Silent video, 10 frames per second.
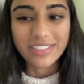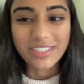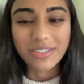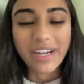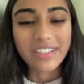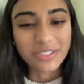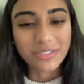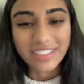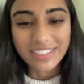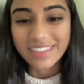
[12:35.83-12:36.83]
So I just
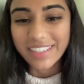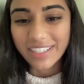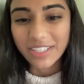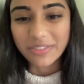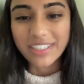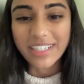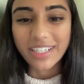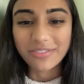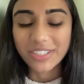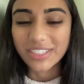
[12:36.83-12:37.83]
wanted to thank you
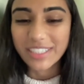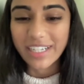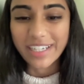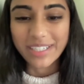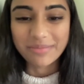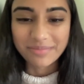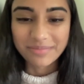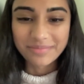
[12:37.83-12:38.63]
again for your time.